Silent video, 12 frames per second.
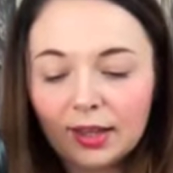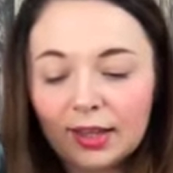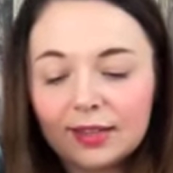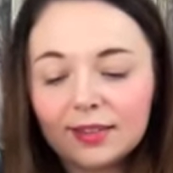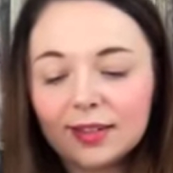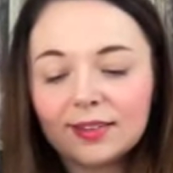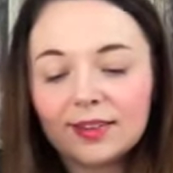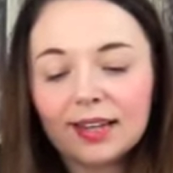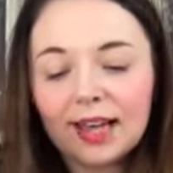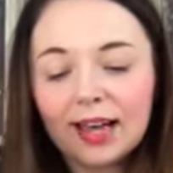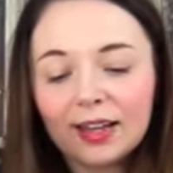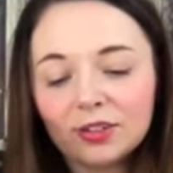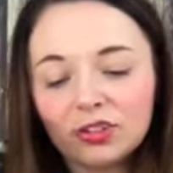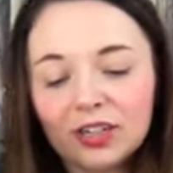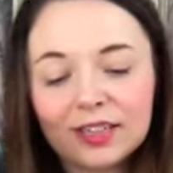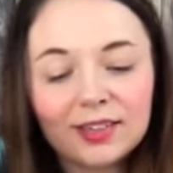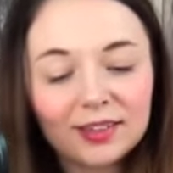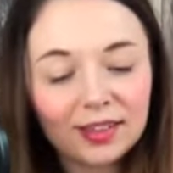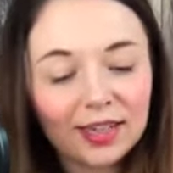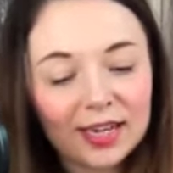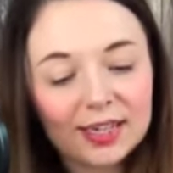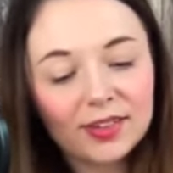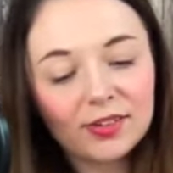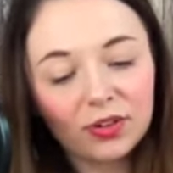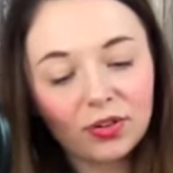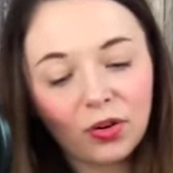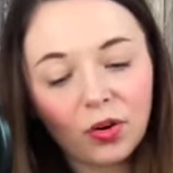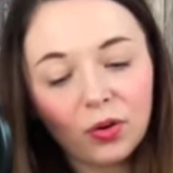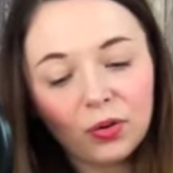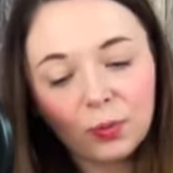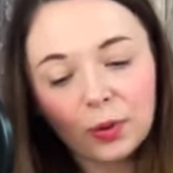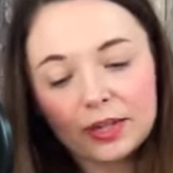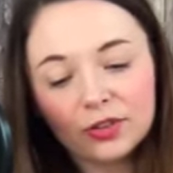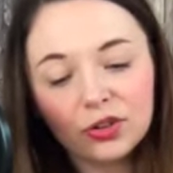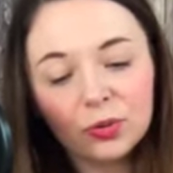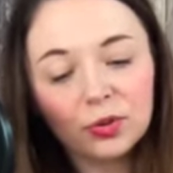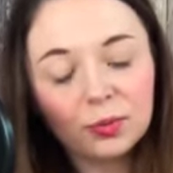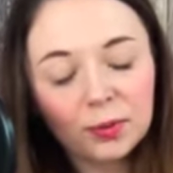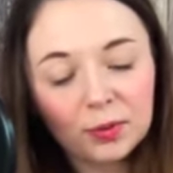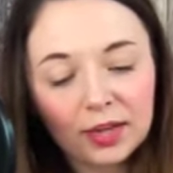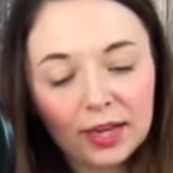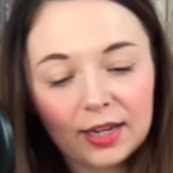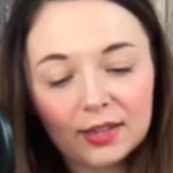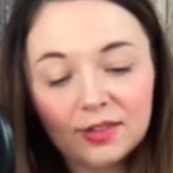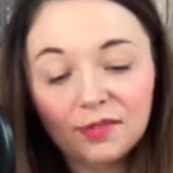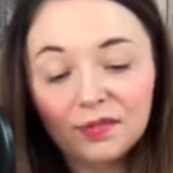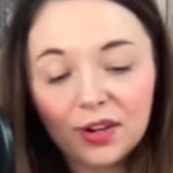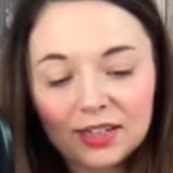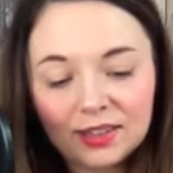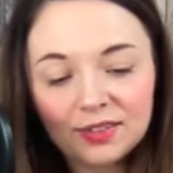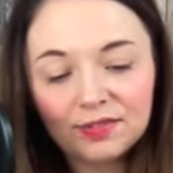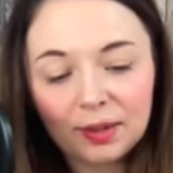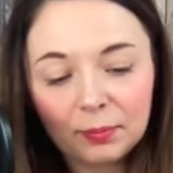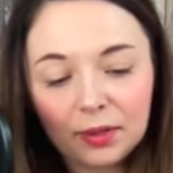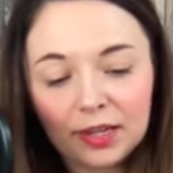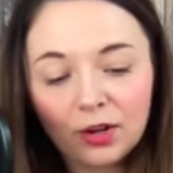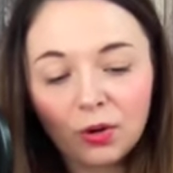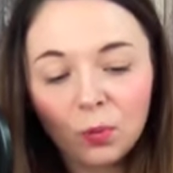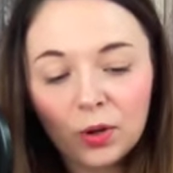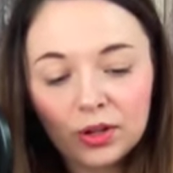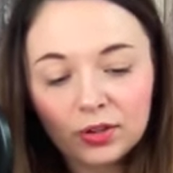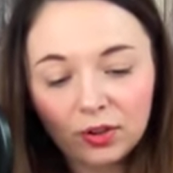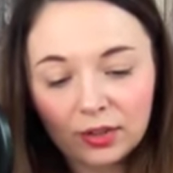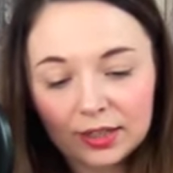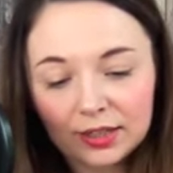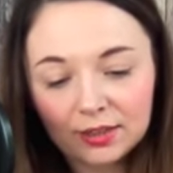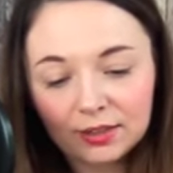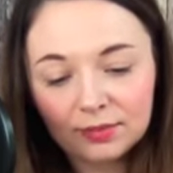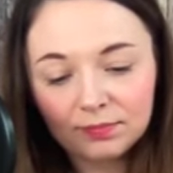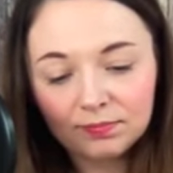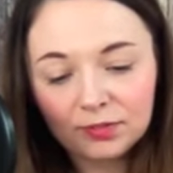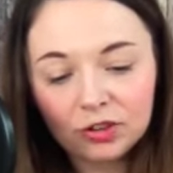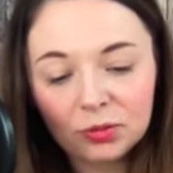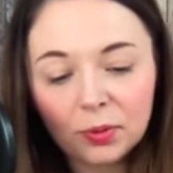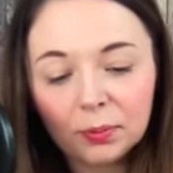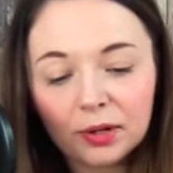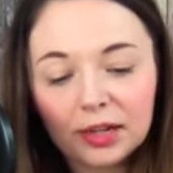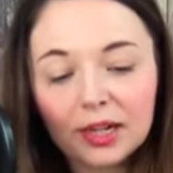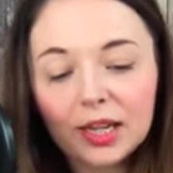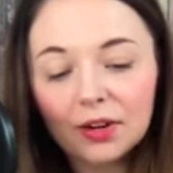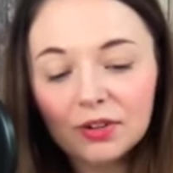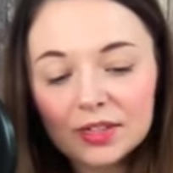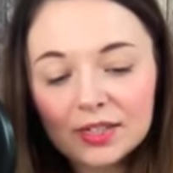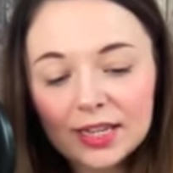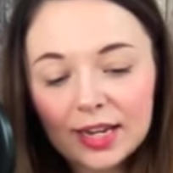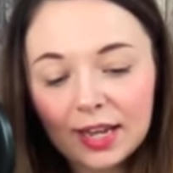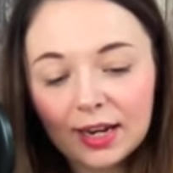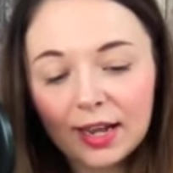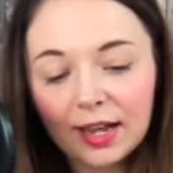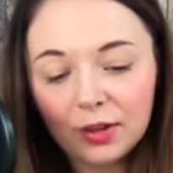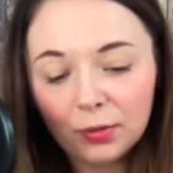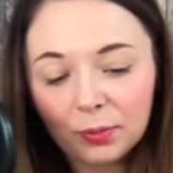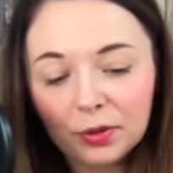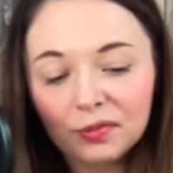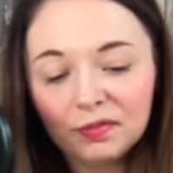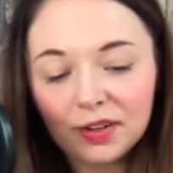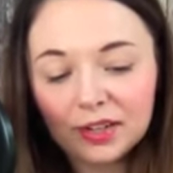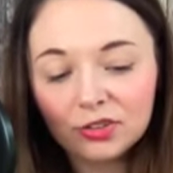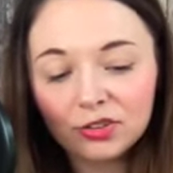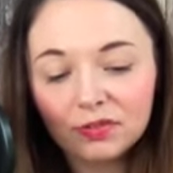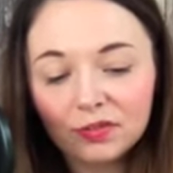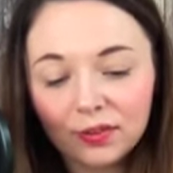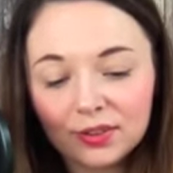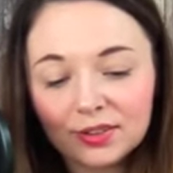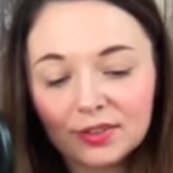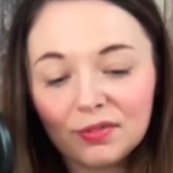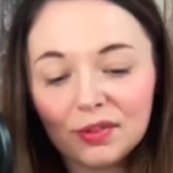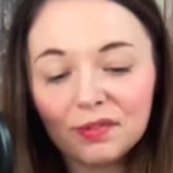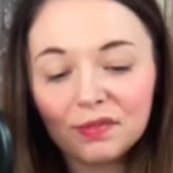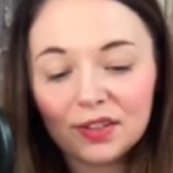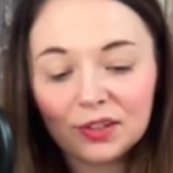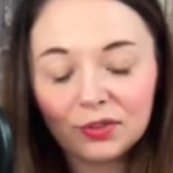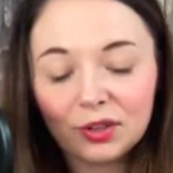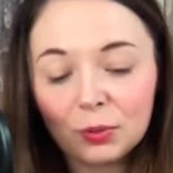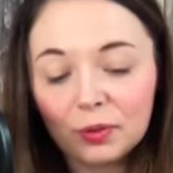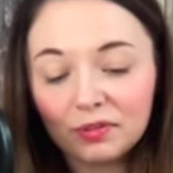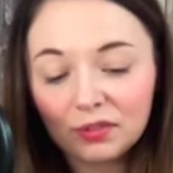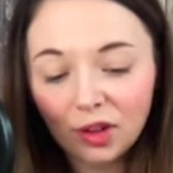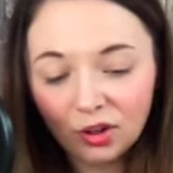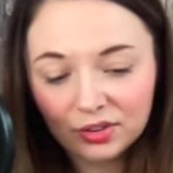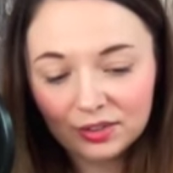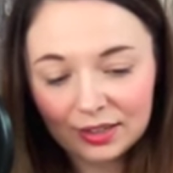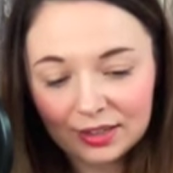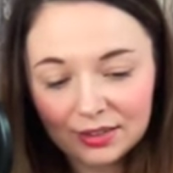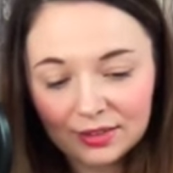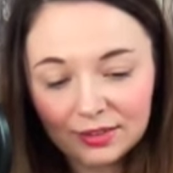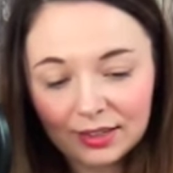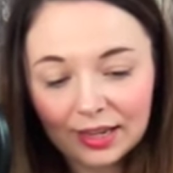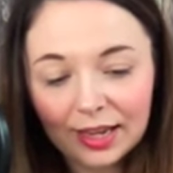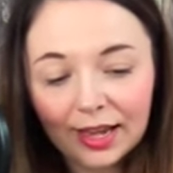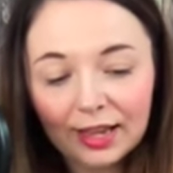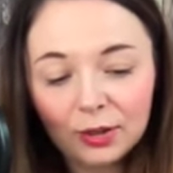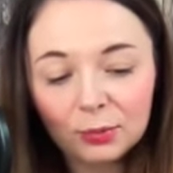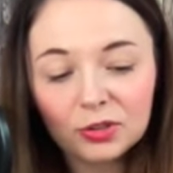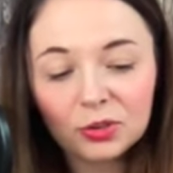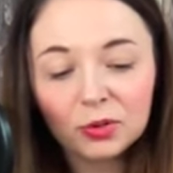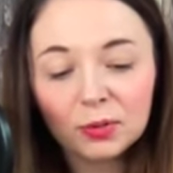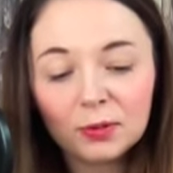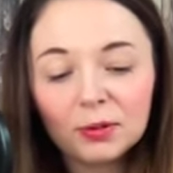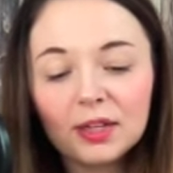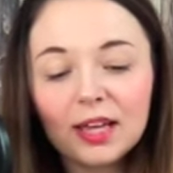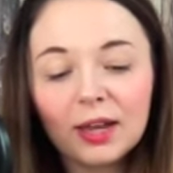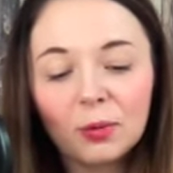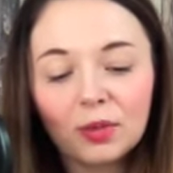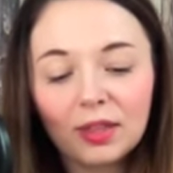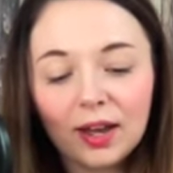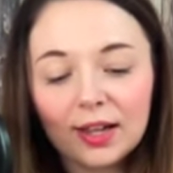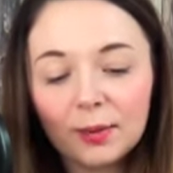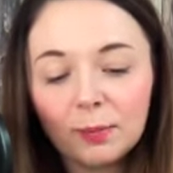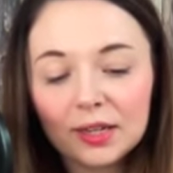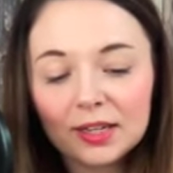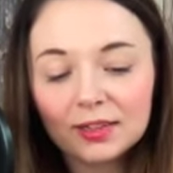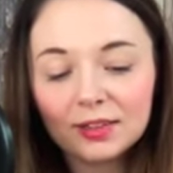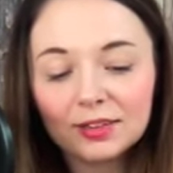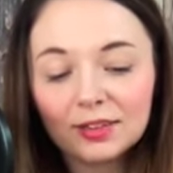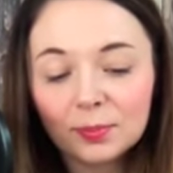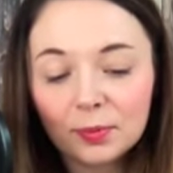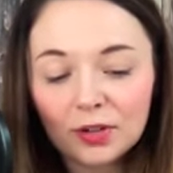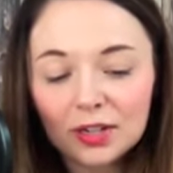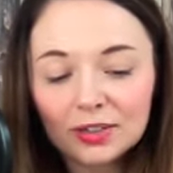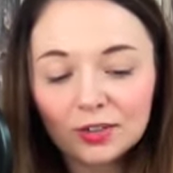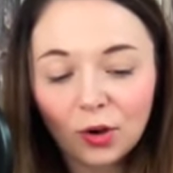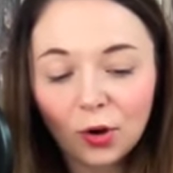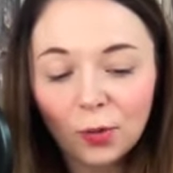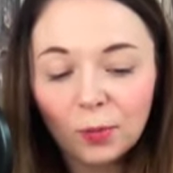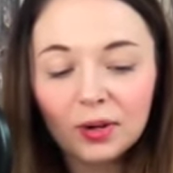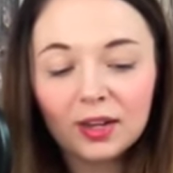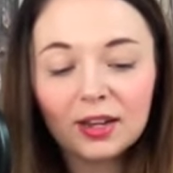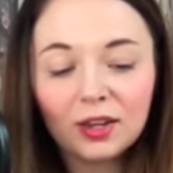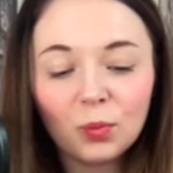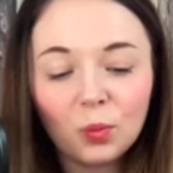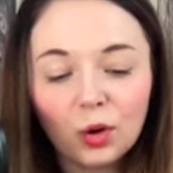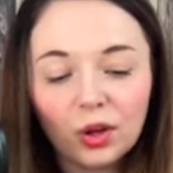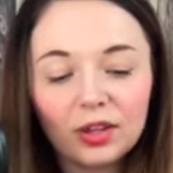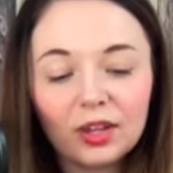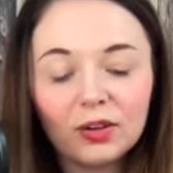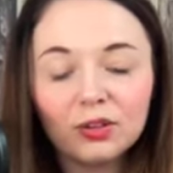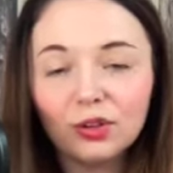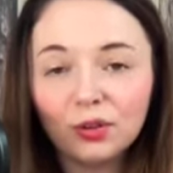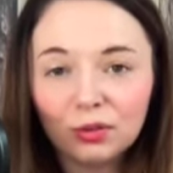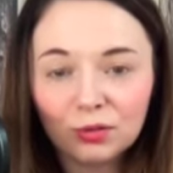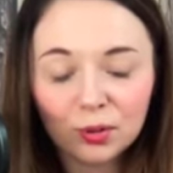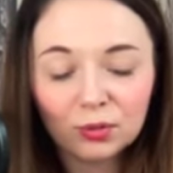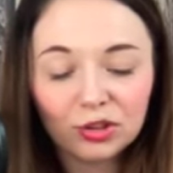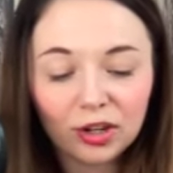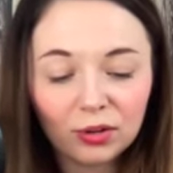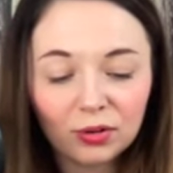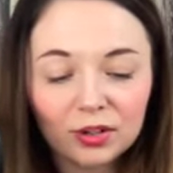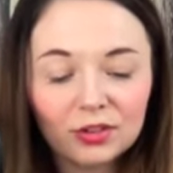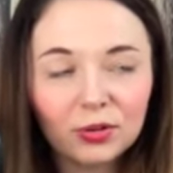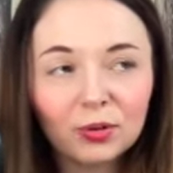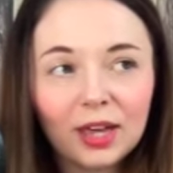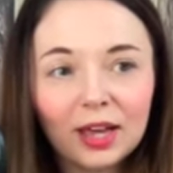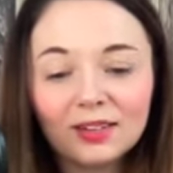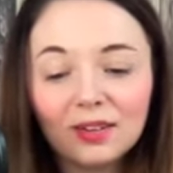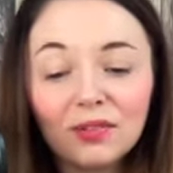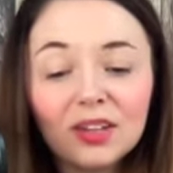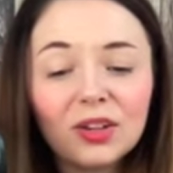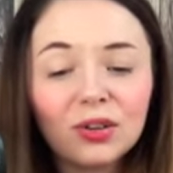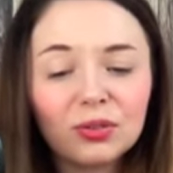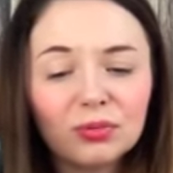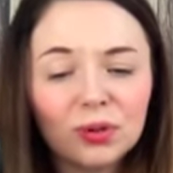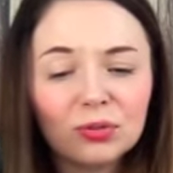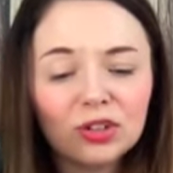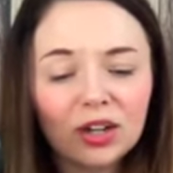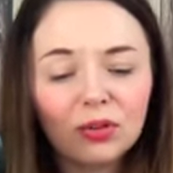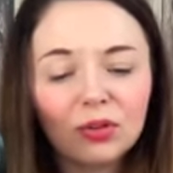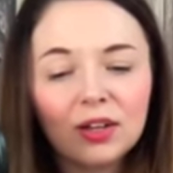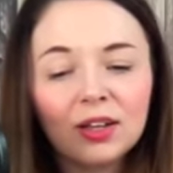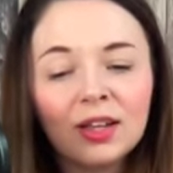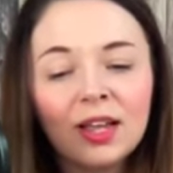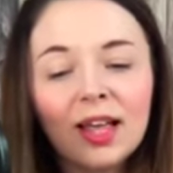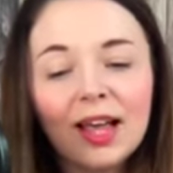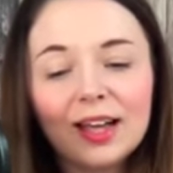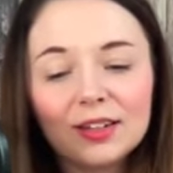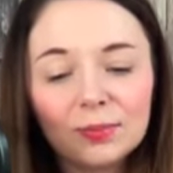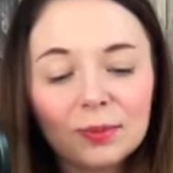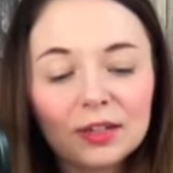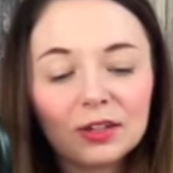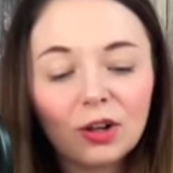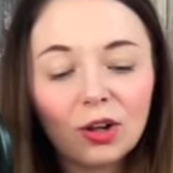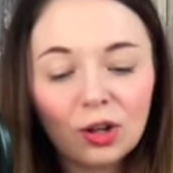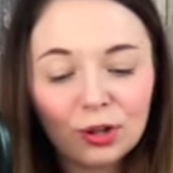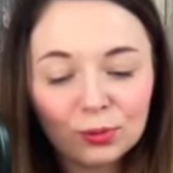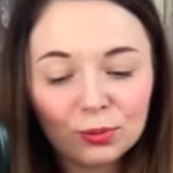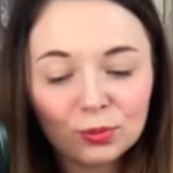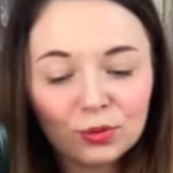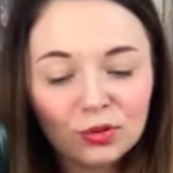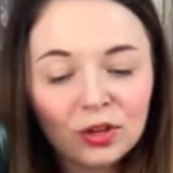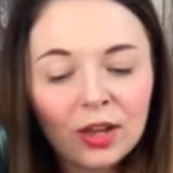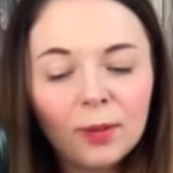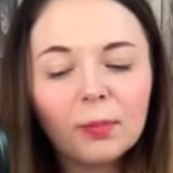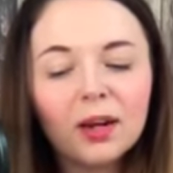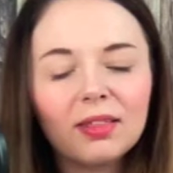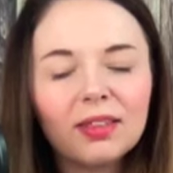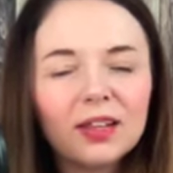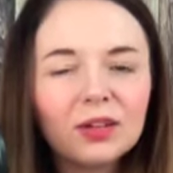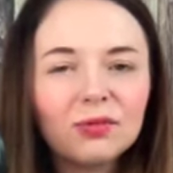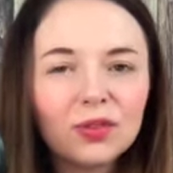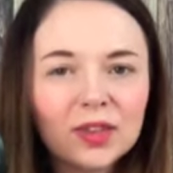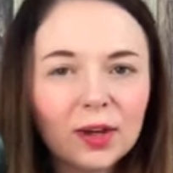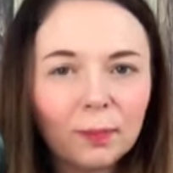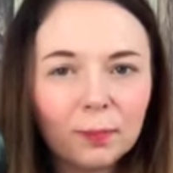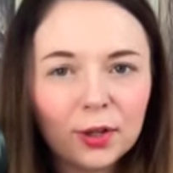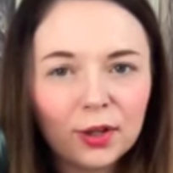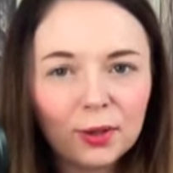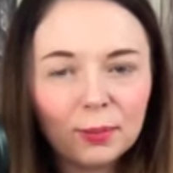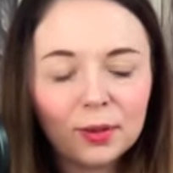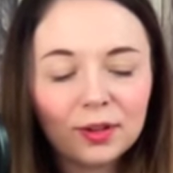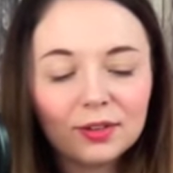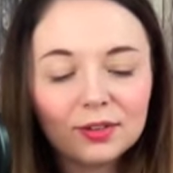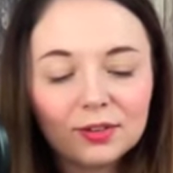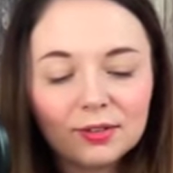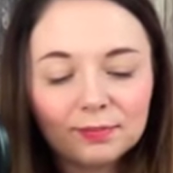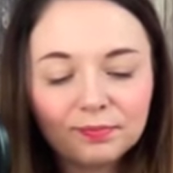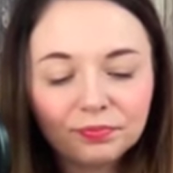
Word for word: It says the cat shines a light on all the ways you communicate, friends, family, or work colleagues. She will bring clarity and help you find your voice if you feel you have lost it. The cat helps you communicate with higher beings and spirits, opening and working on your throat chakra. So, yeah, definitely your throat chakra has been closed, but I think you've done that on purpose.